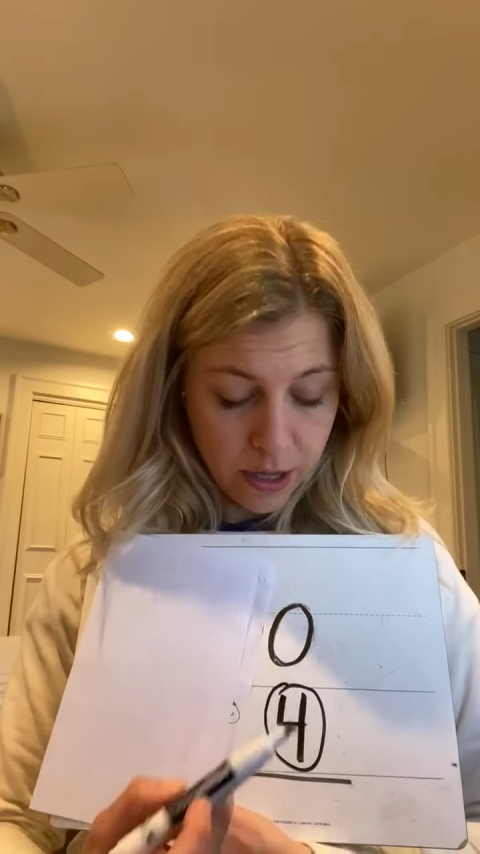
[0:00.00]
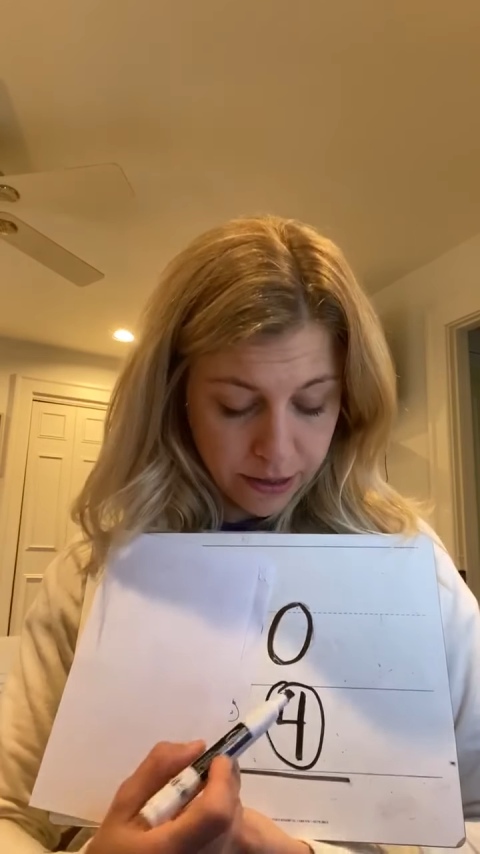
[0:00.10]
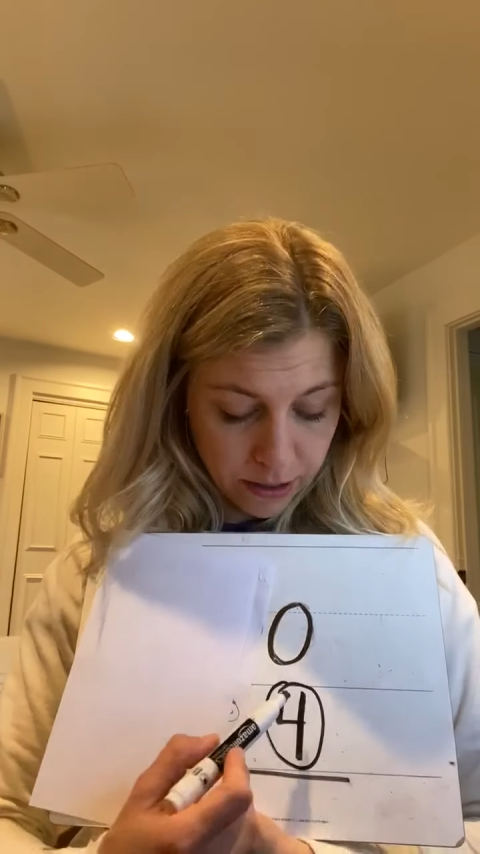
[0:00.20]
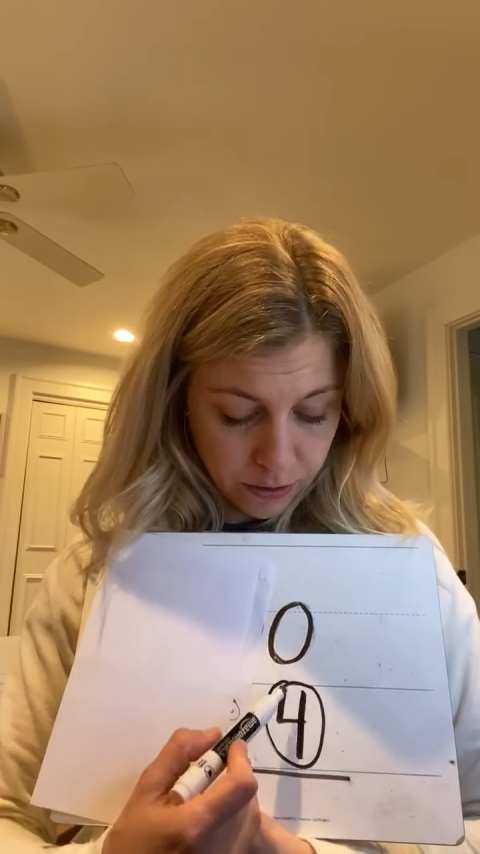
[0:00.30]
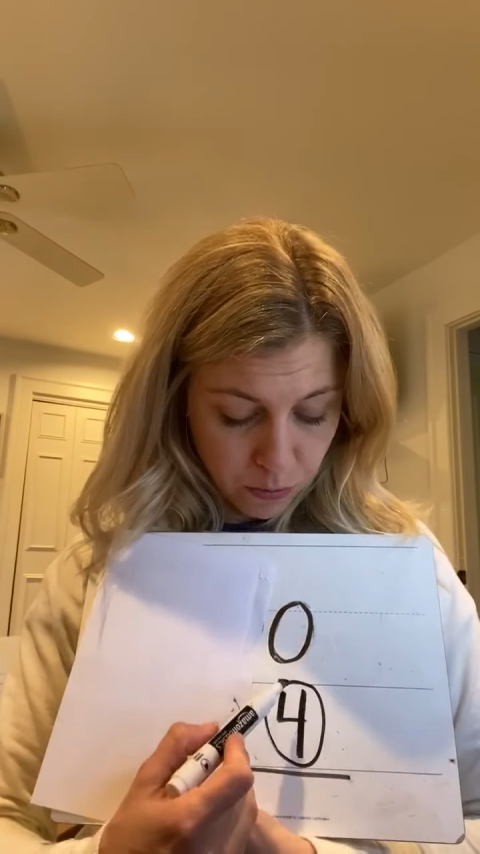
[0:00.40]

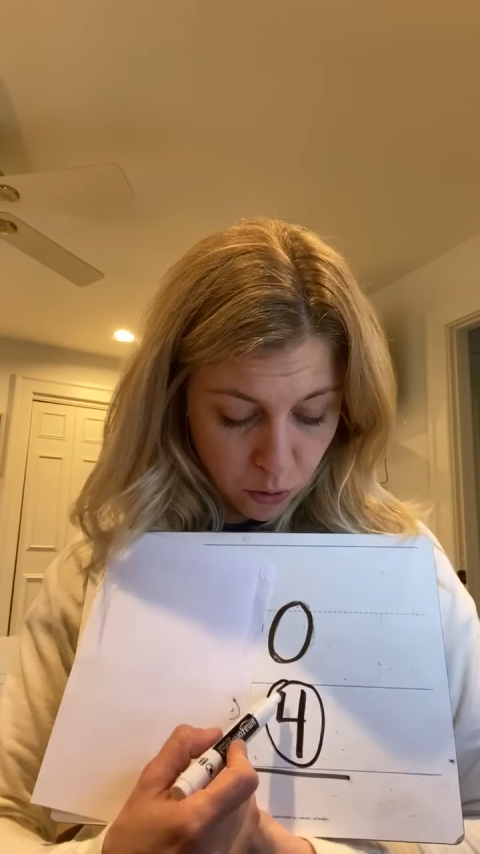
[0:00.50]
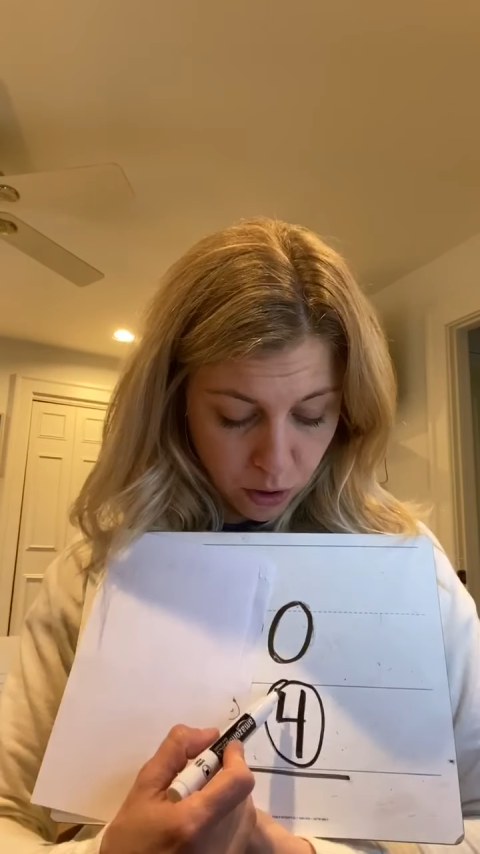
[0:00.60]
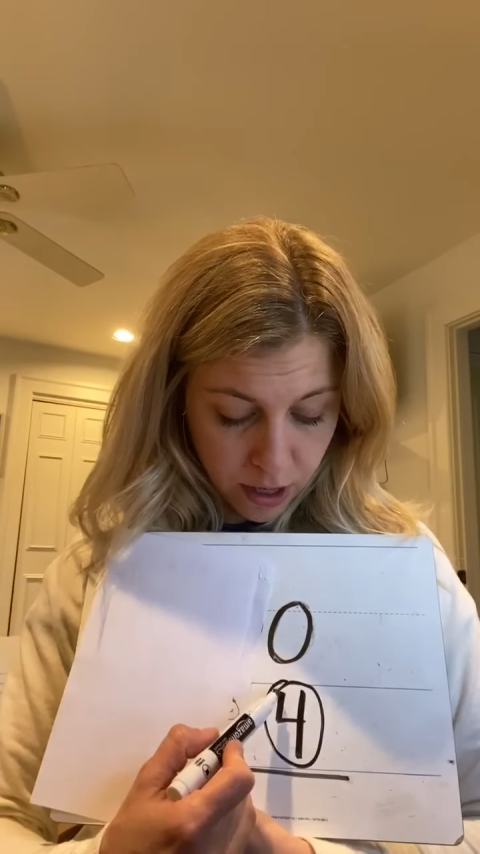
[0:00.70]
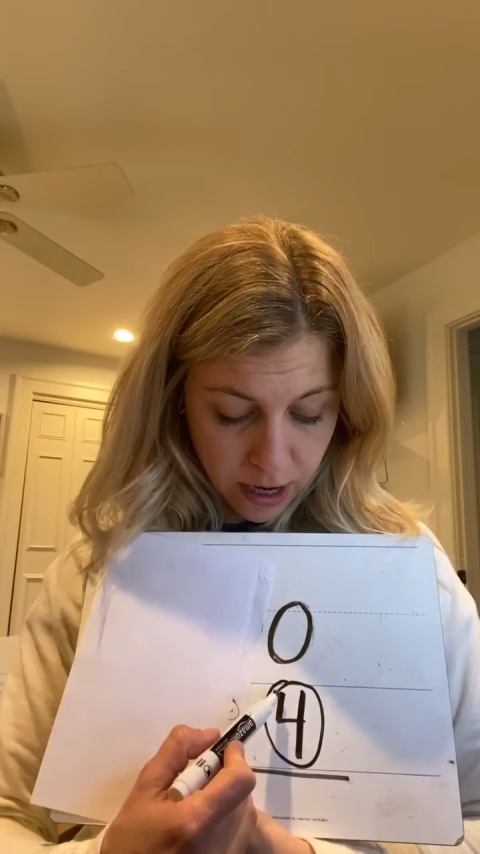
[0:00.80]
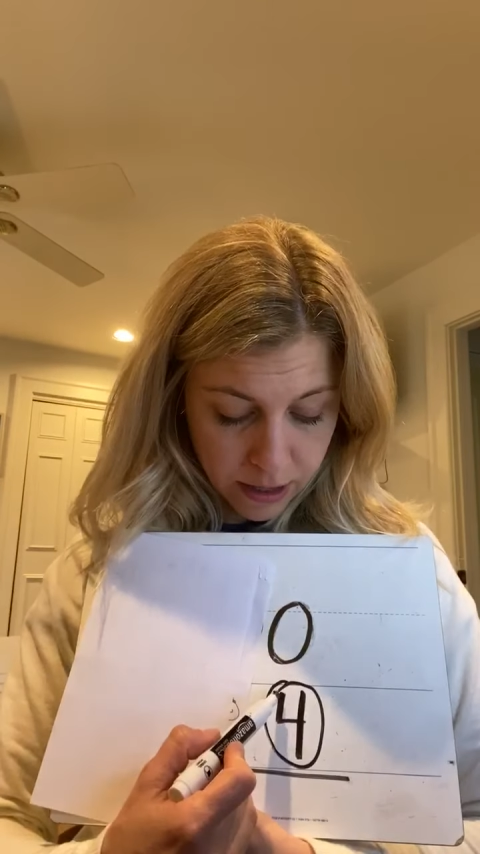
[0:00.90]
There's
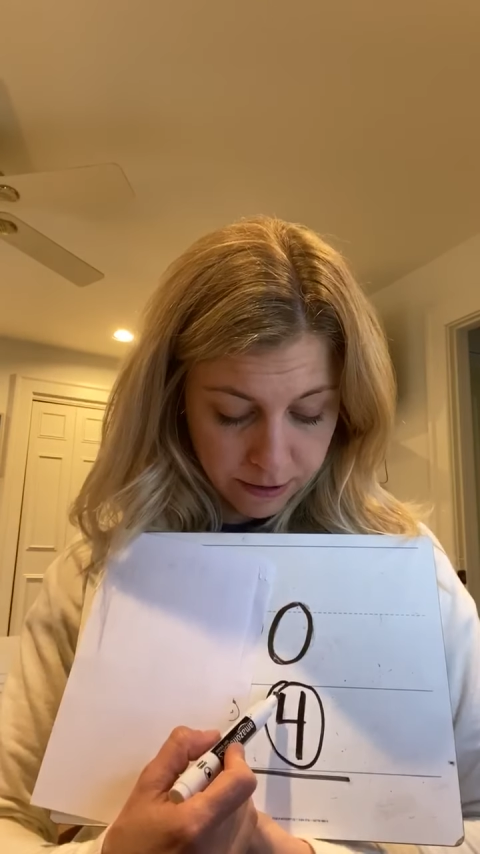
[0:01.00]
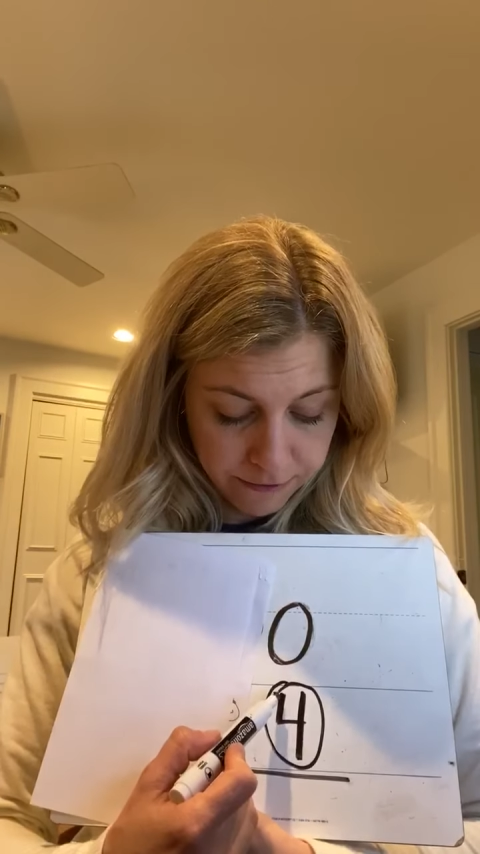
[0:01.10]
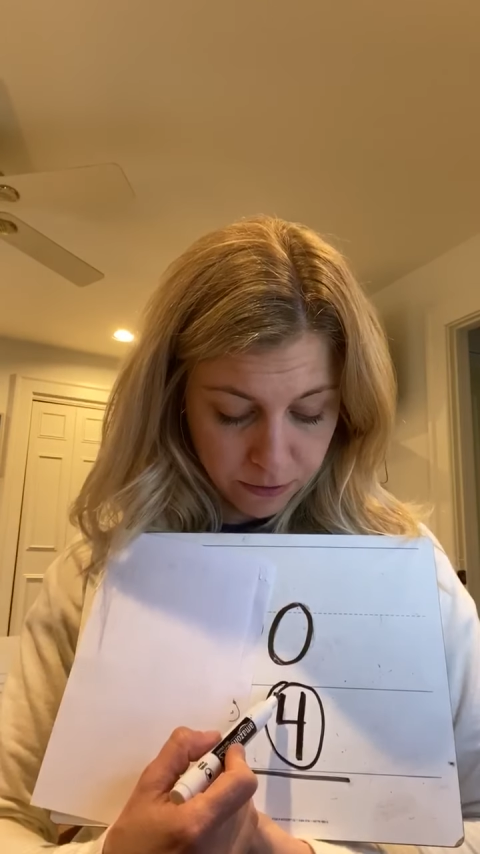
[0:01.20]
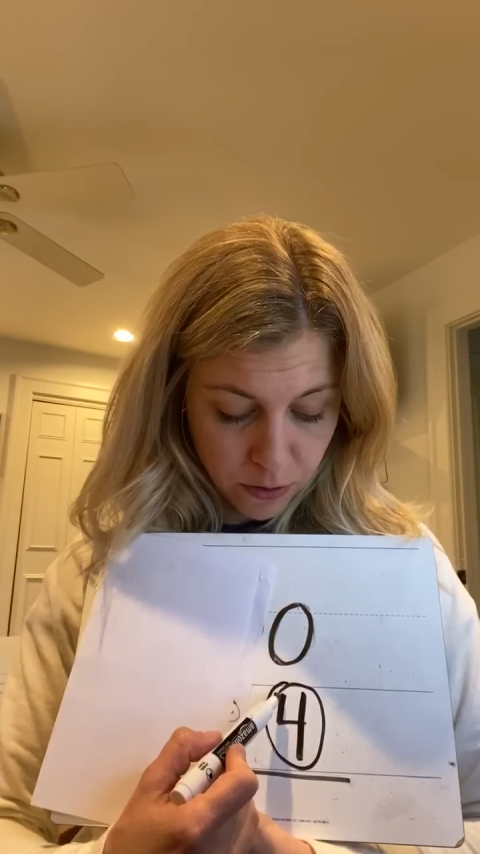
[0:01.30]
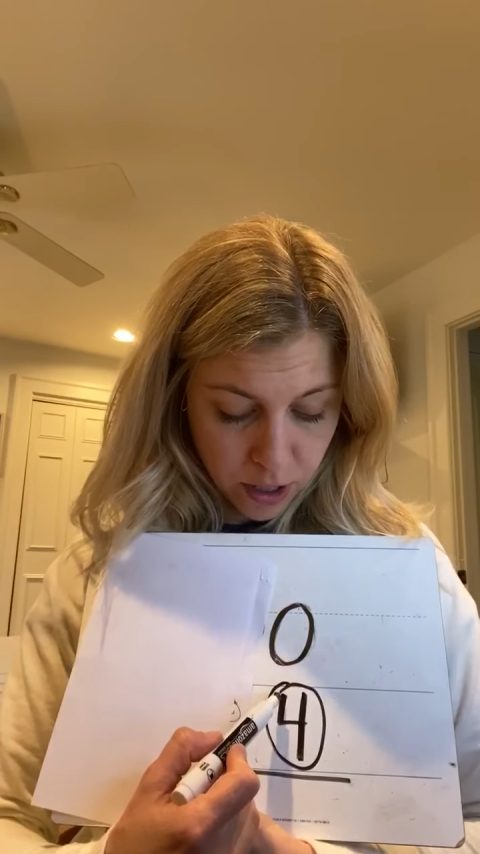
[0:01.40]
more on the
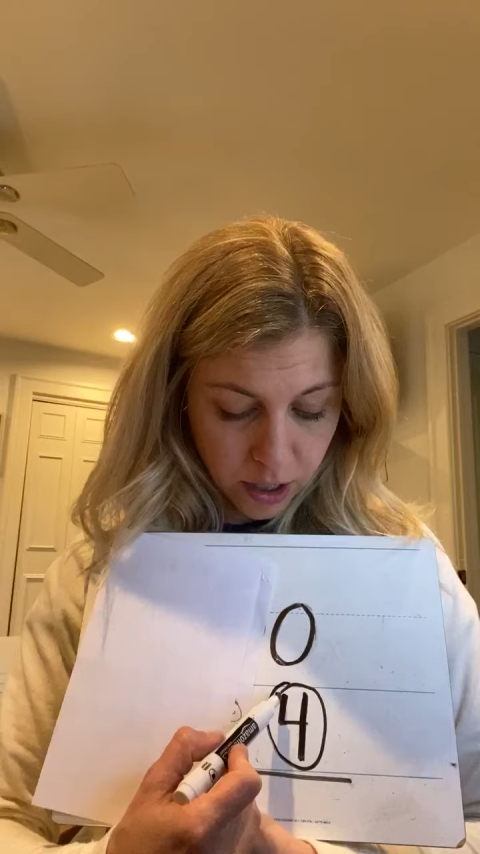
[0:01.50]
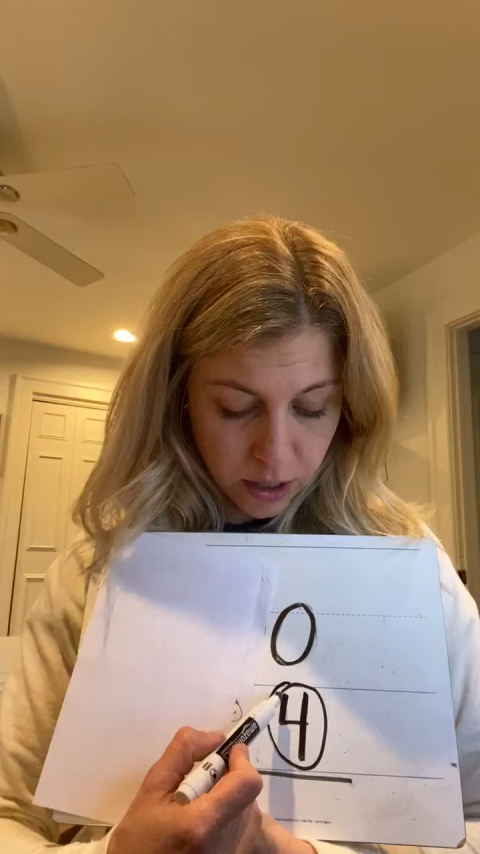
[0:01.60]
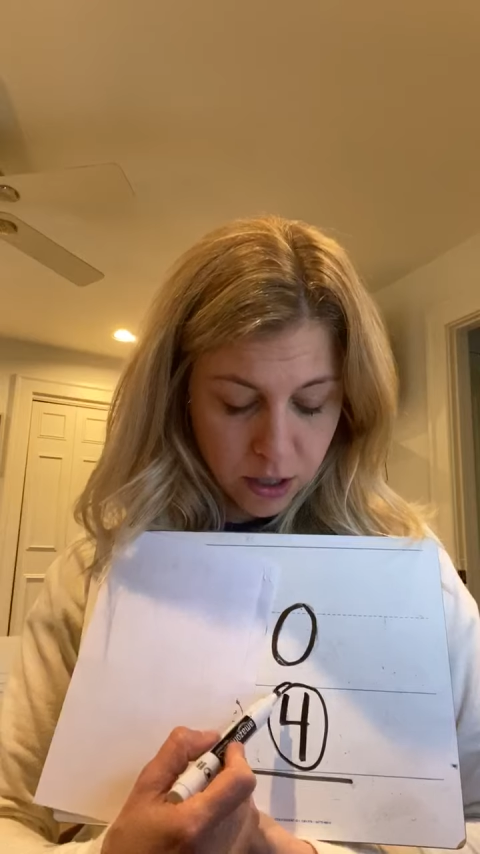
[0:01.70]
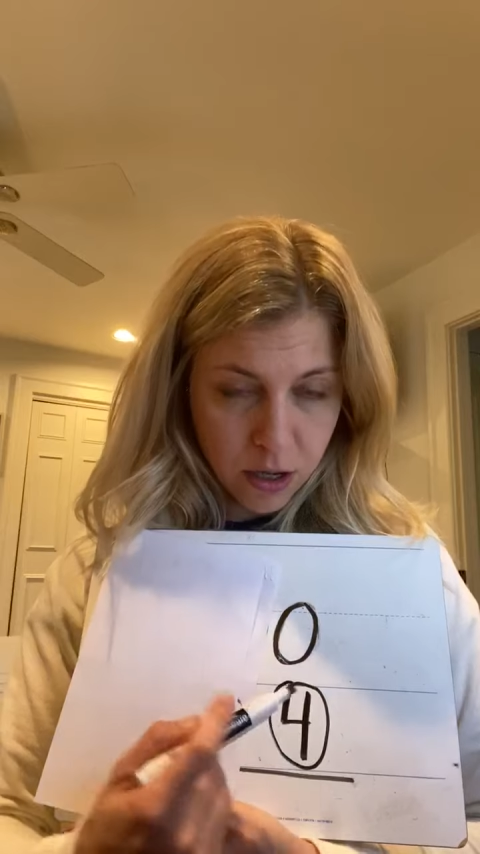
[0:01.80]
floor.